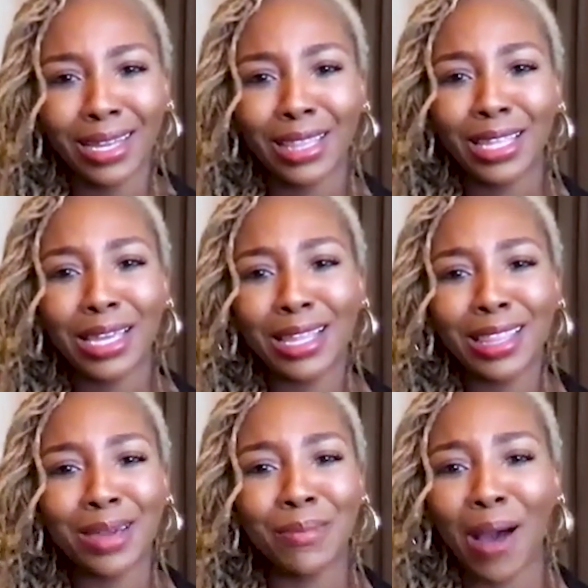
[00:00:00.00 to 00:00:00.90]

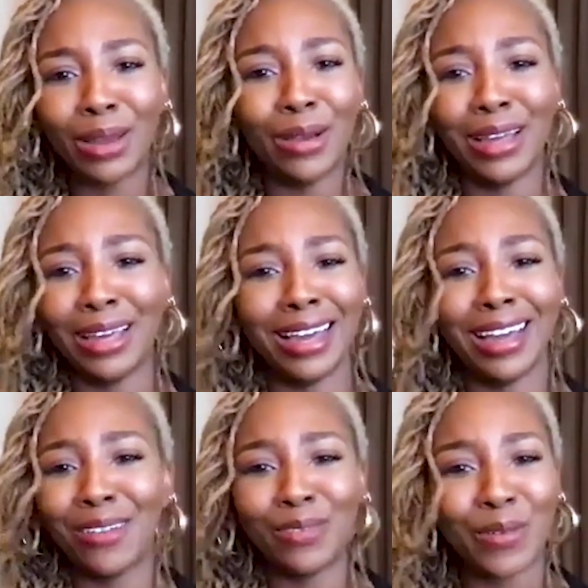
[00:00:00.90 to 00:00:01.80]
The amount
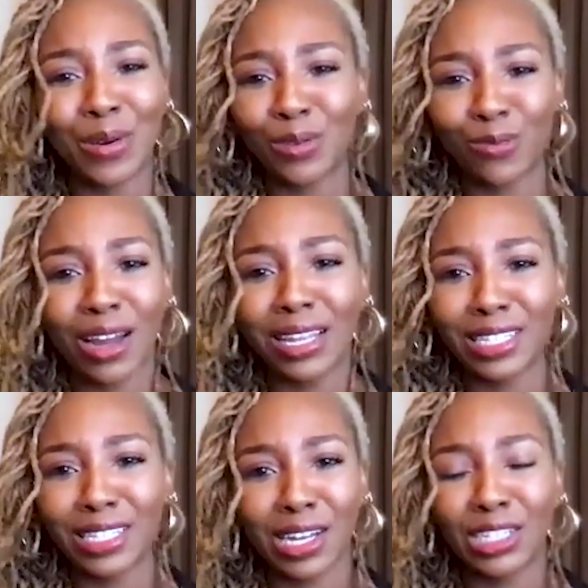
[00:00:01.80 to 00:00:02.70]
of voter fraud in
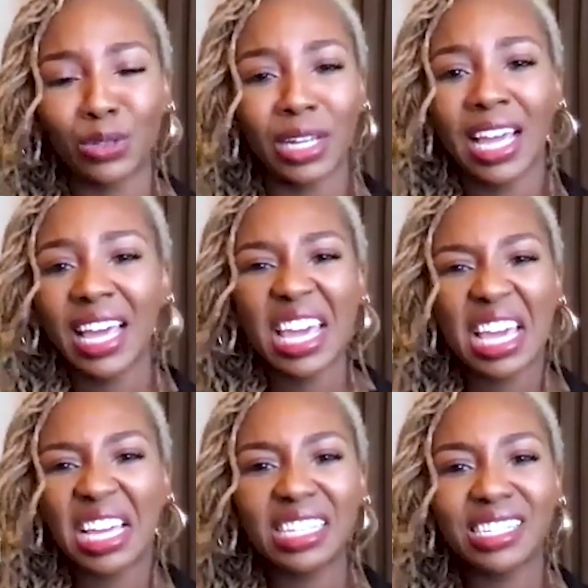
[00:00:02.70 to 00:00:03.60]
this country
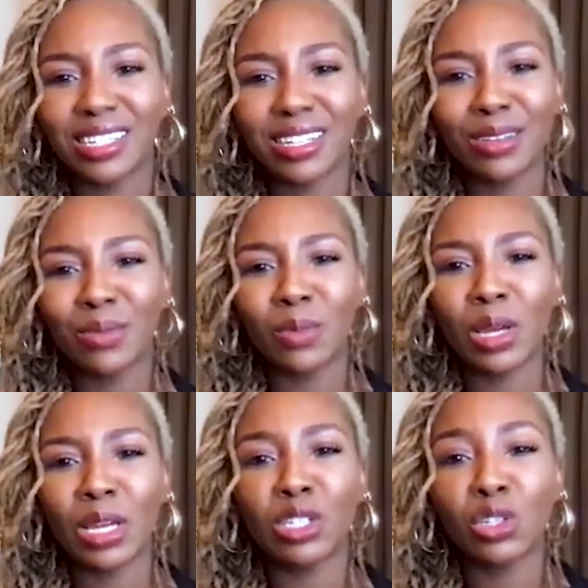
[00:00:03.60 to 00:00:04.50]
is
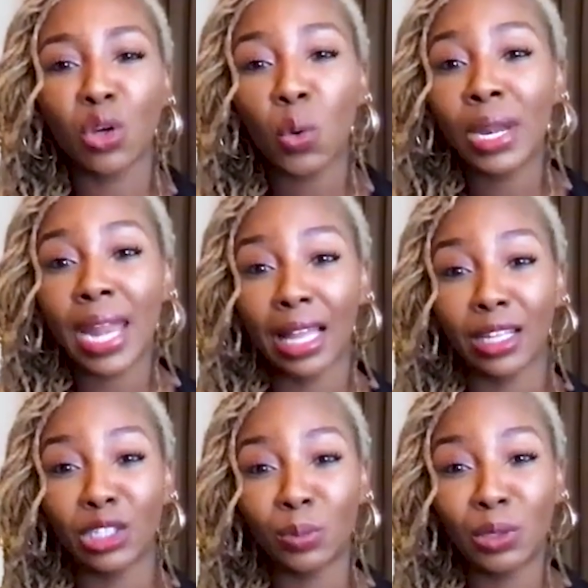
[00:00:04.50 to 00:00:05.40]
so
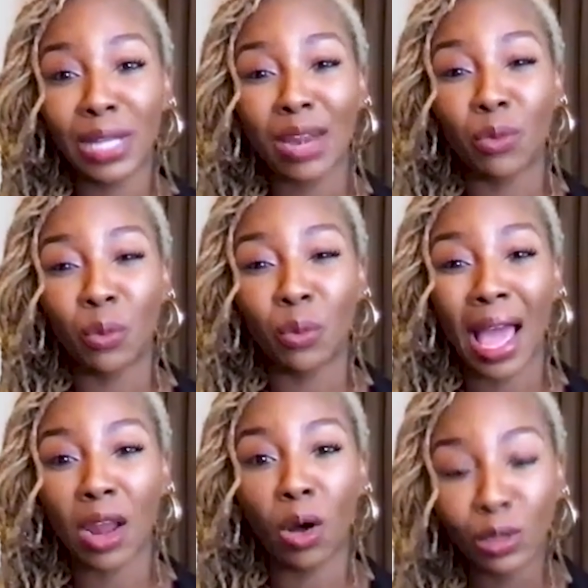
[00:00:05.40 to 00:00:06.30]
negligible and
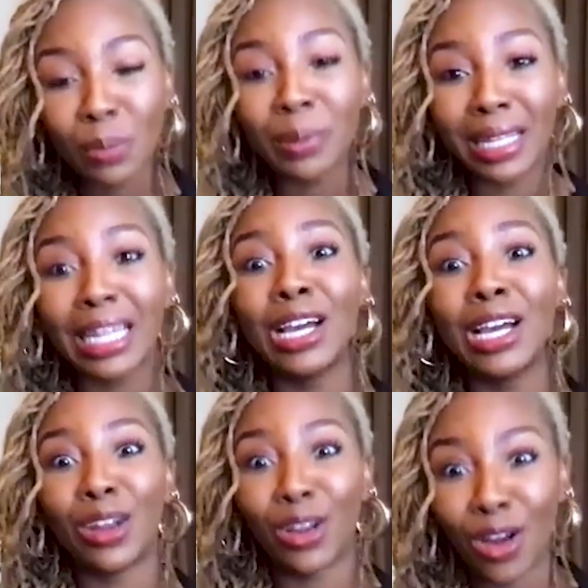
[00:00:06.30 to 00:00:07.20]
ultimately
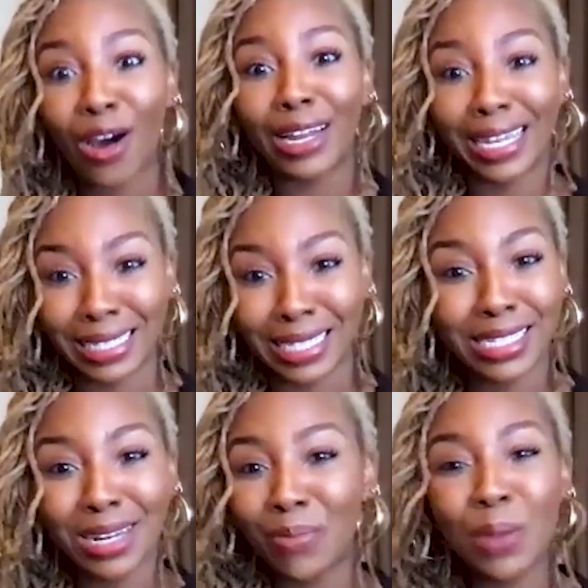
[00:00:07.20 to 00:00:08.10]

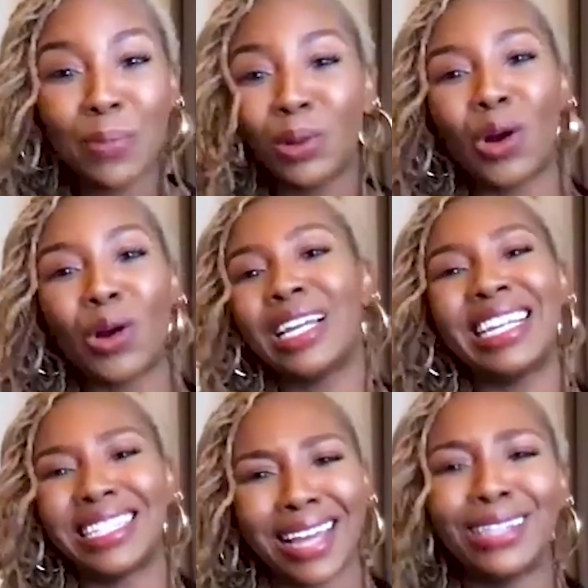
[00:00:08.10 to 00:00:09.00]
non-existent. People aren't
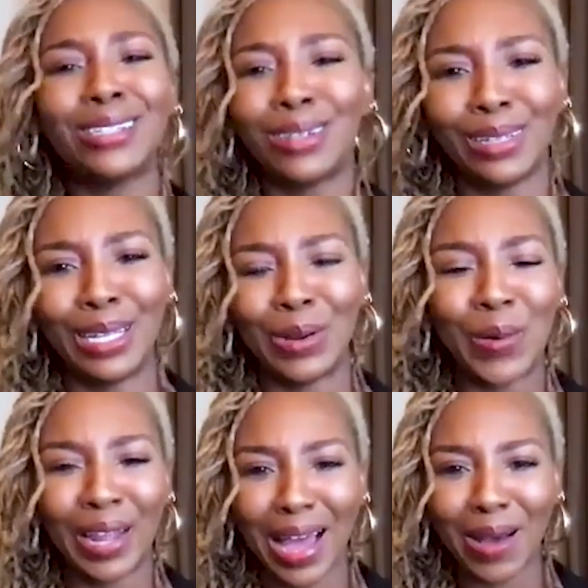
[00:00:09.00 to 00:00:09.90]
intentionally
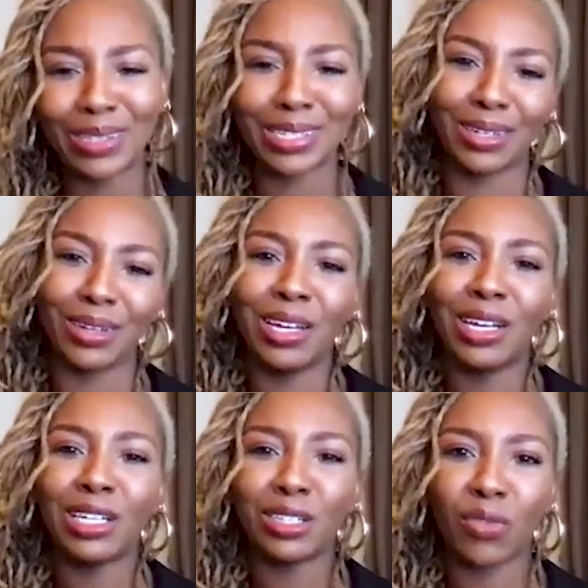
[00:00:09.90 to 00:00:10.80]
going out to
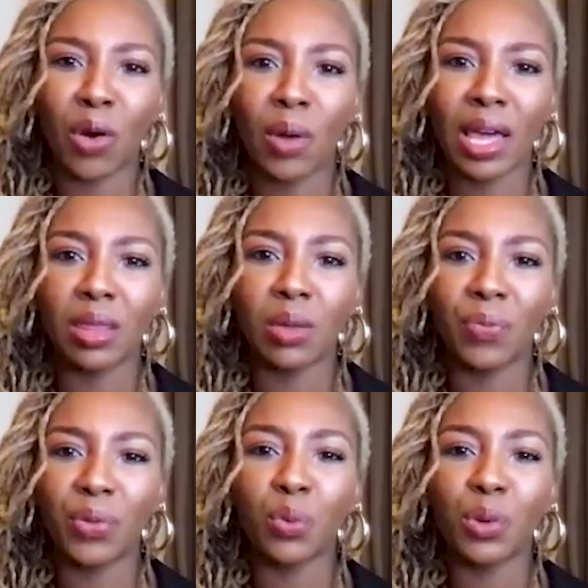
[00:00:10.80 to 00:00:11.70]
vote. And
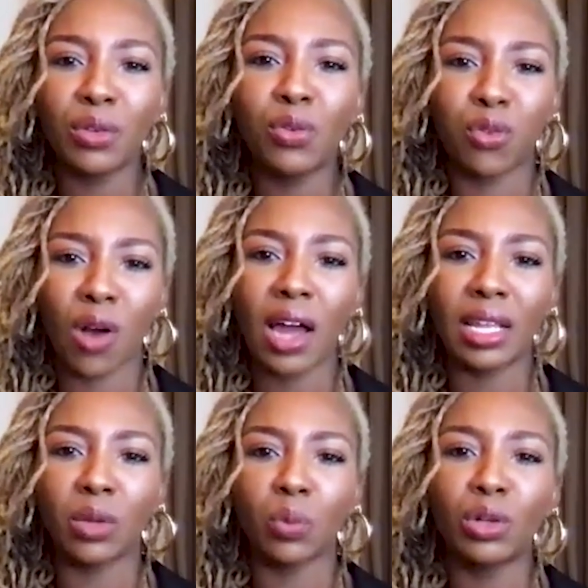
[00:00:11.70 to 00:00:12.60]
the real fraud
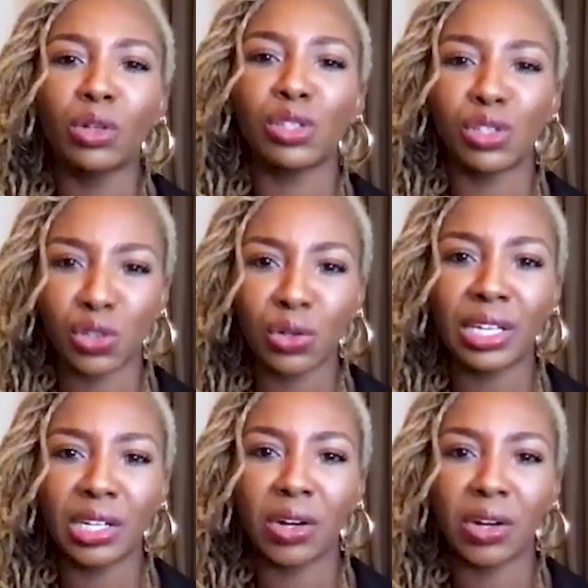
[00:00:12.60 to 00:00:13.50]
and the real concern
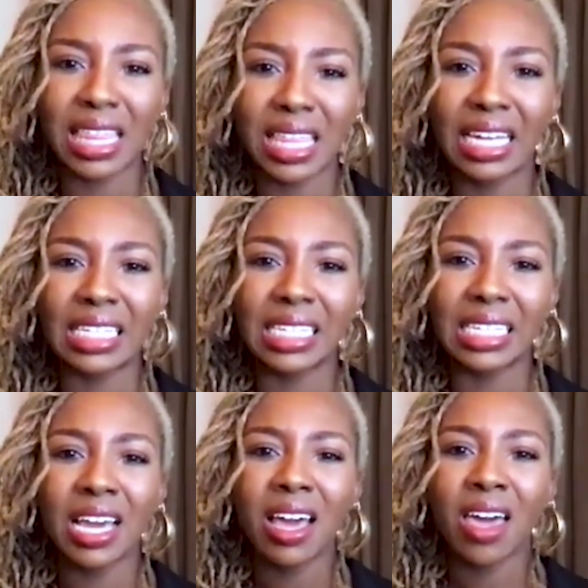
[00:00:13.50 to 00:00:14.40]
here, I think, is
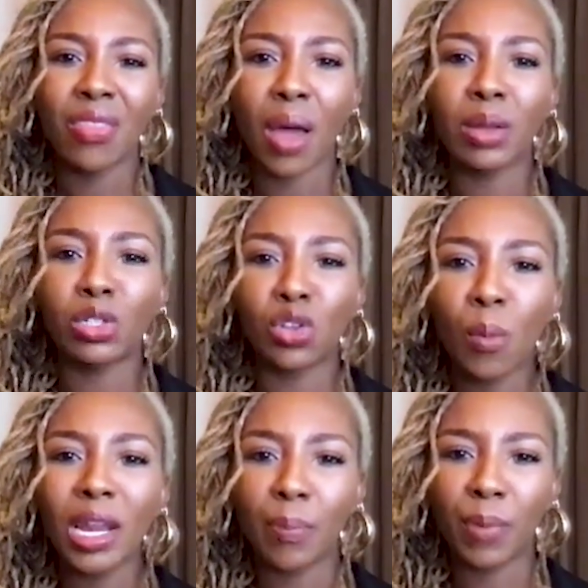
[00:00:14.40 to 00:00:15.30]
that so
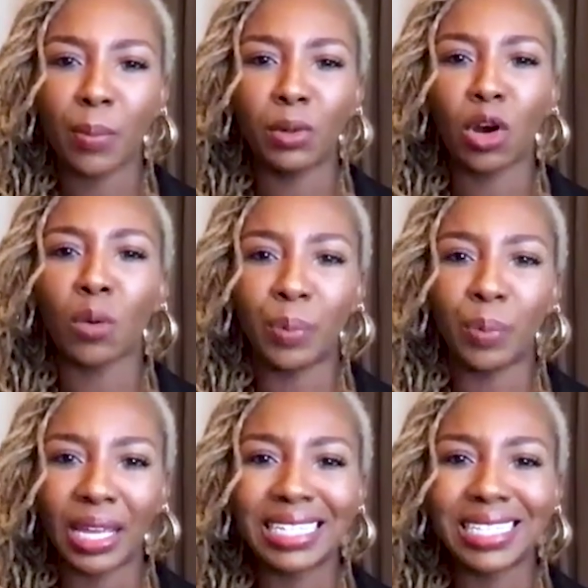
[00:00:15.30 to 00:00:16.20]
many people are
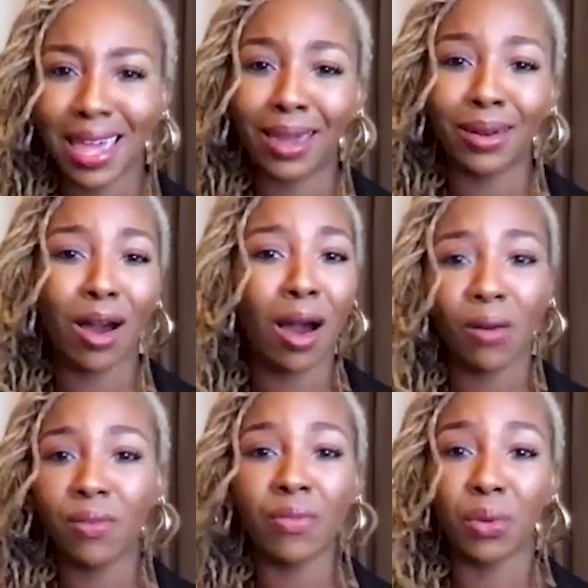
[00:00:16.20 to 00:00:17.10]
being taken
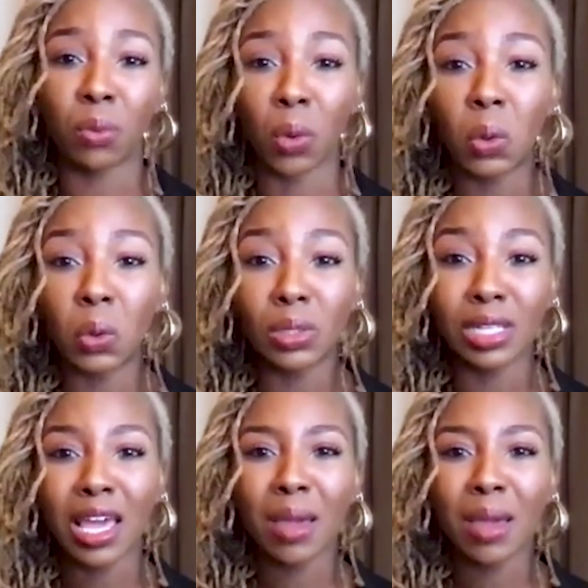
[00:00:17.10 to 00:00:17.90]
off of the rolls.